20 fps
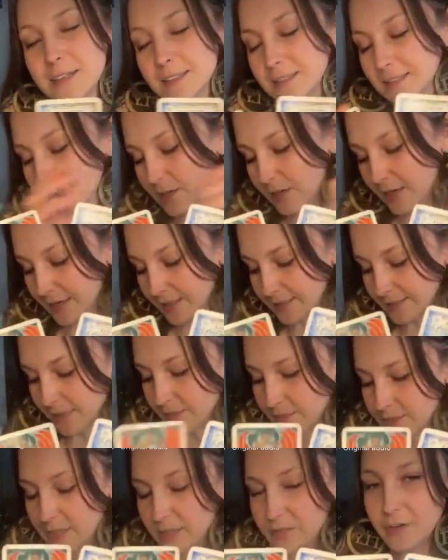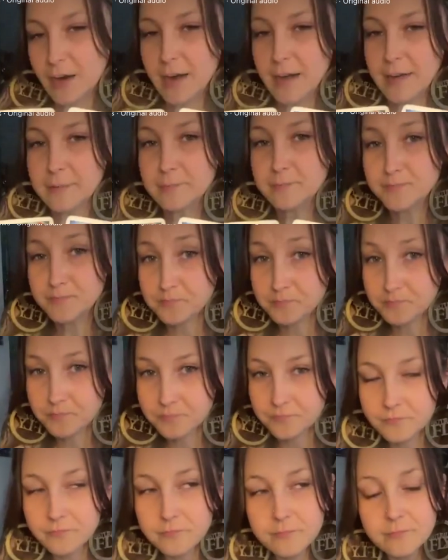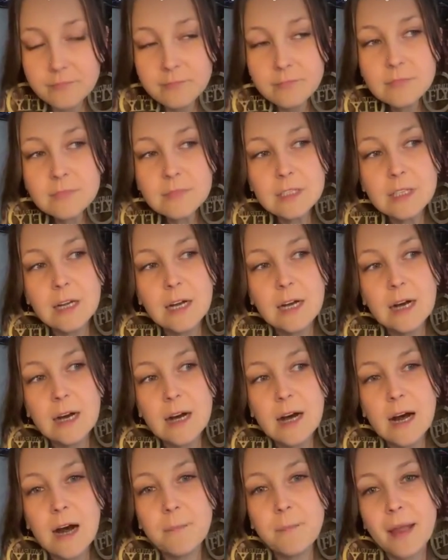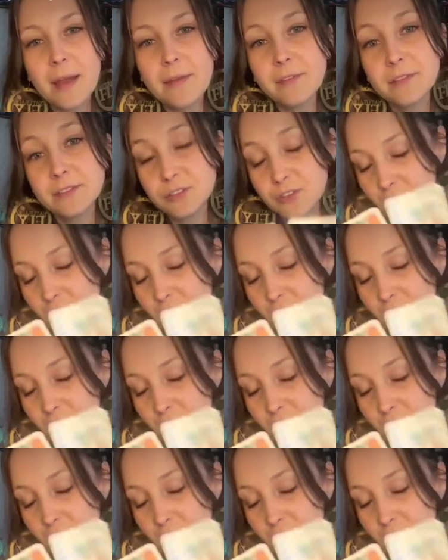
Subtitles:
etc., etc., right? And the